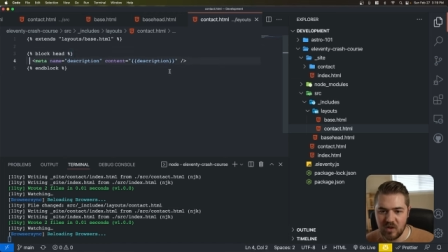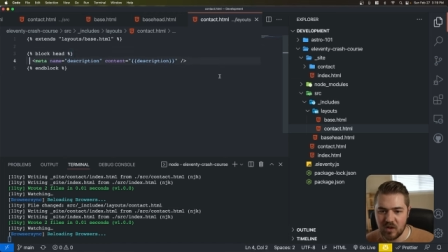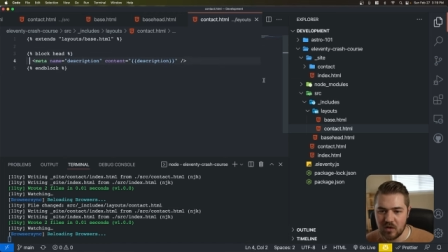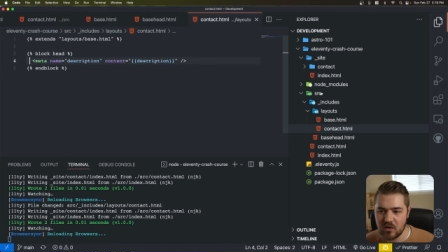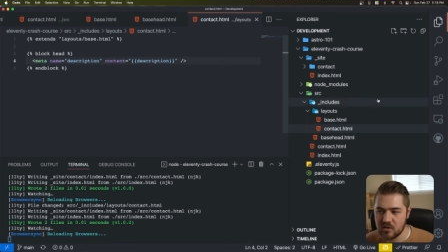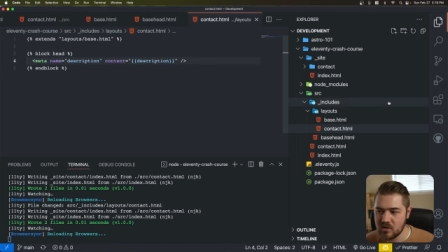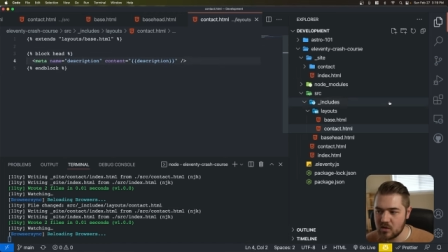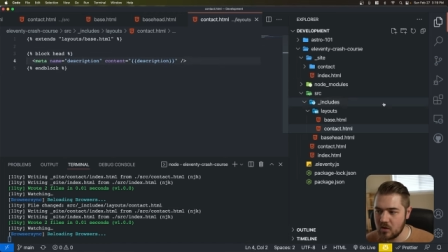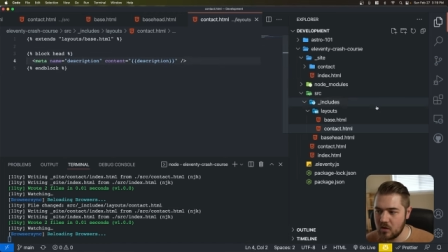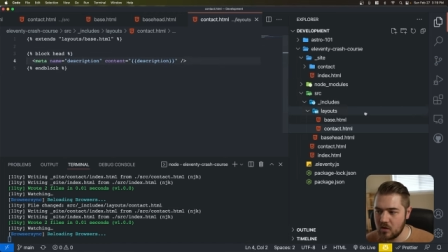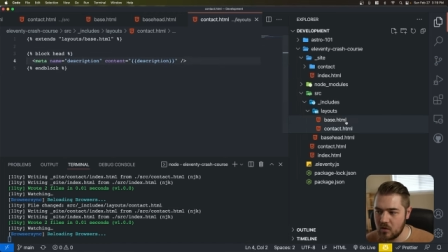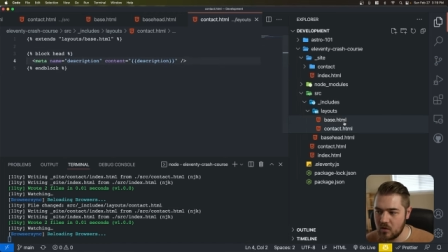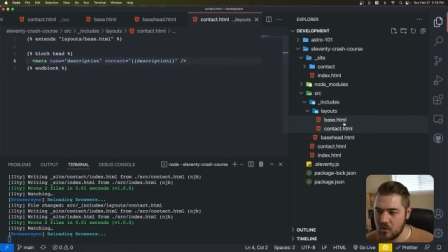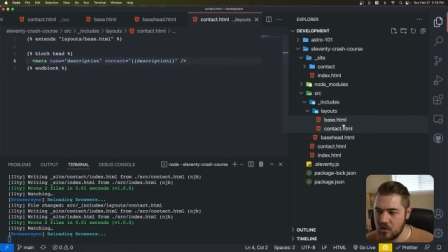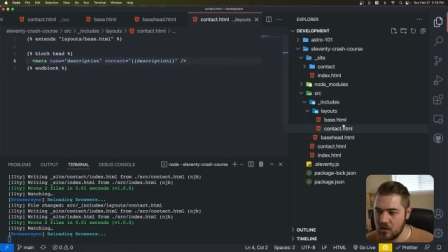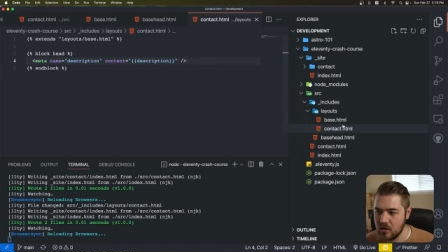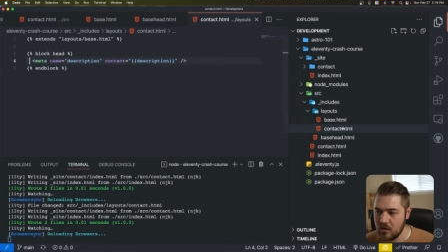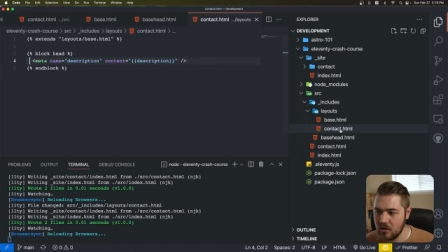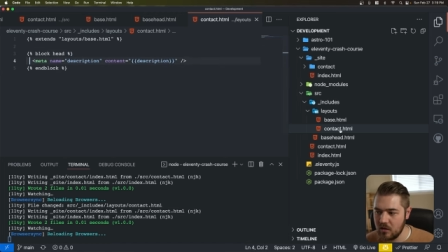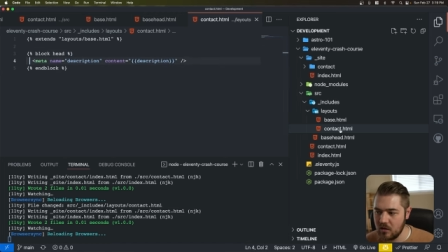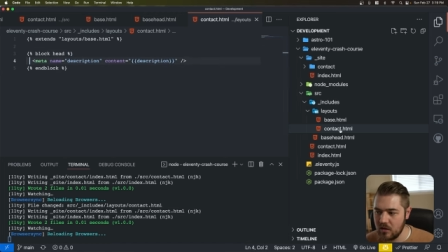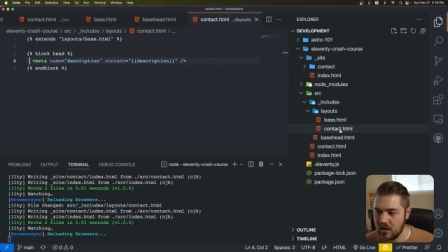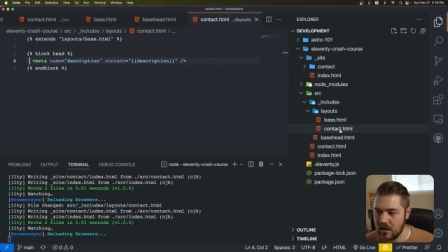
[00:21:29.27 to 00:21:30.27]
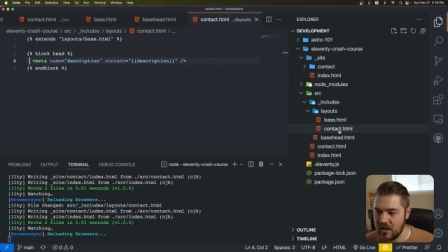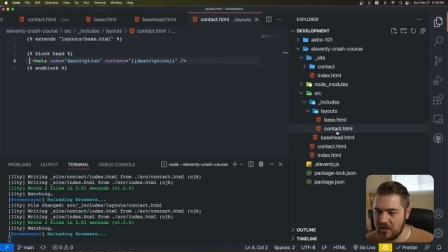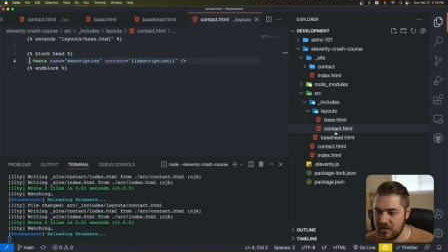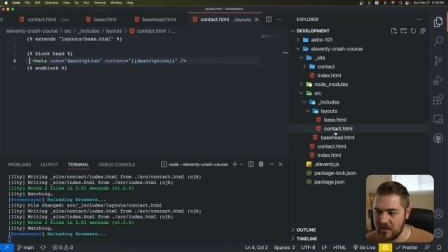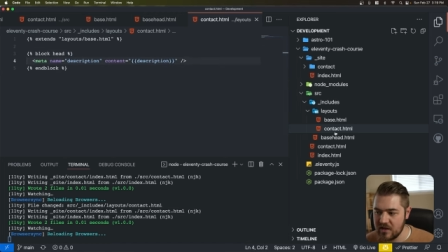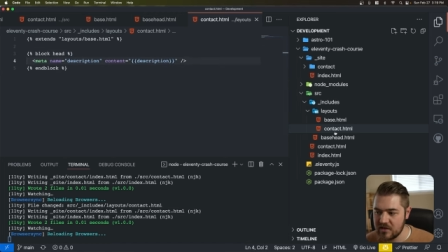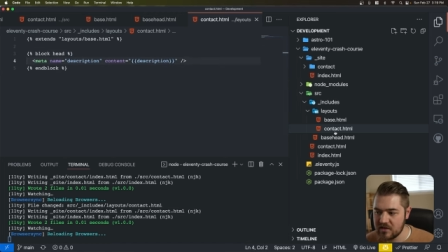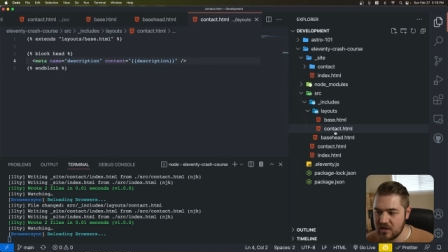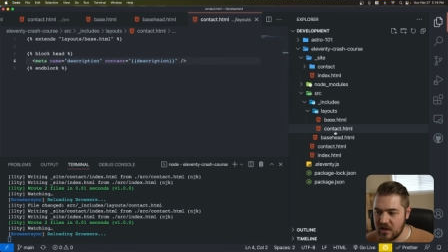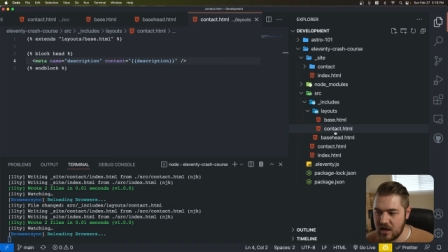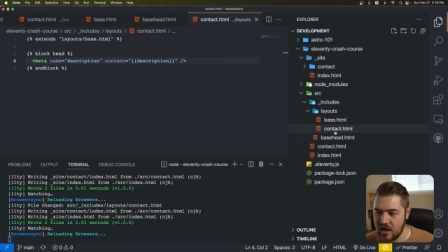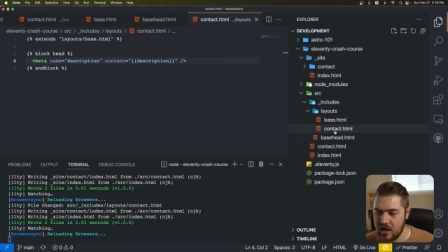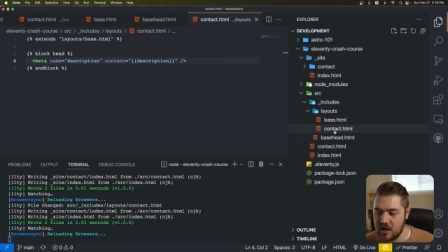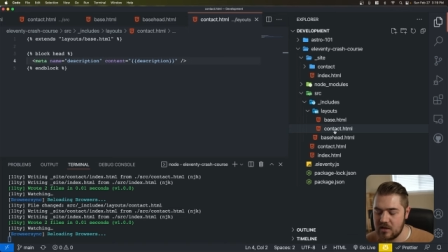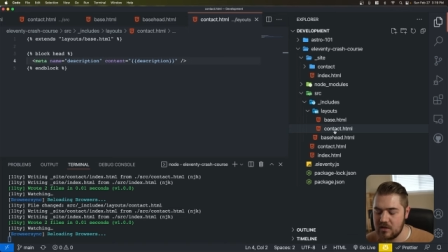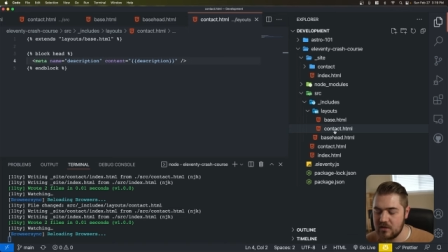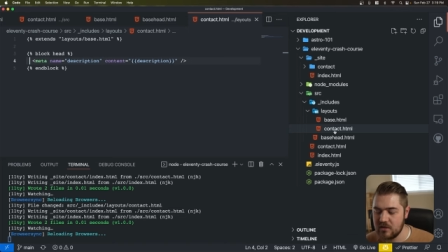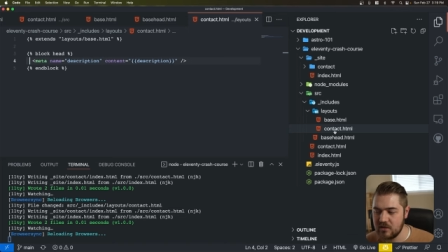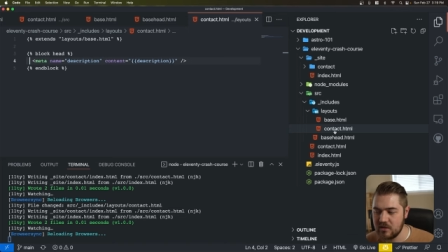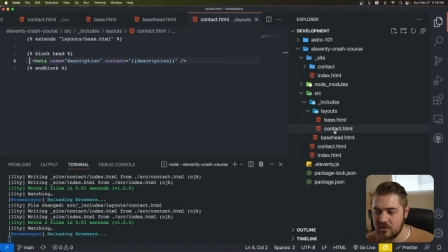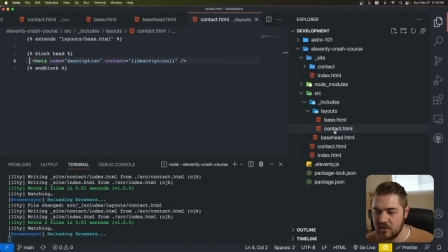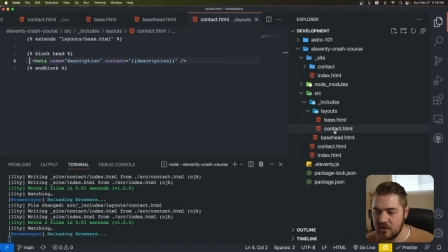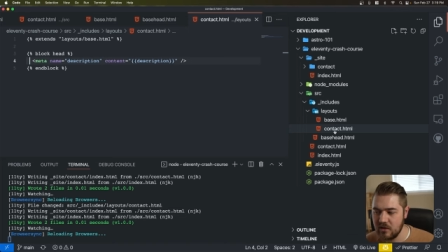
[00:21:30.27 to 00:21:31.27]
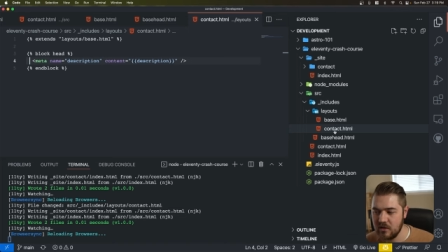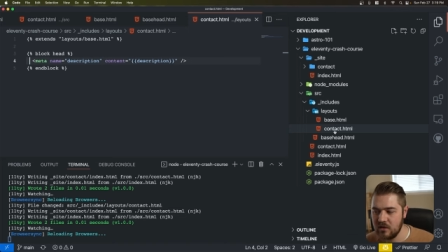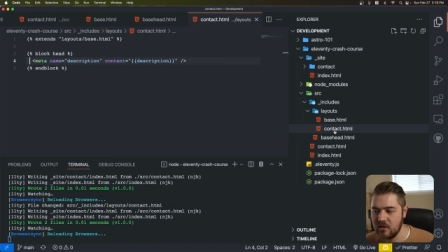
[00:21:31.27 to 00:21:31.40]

So in this case,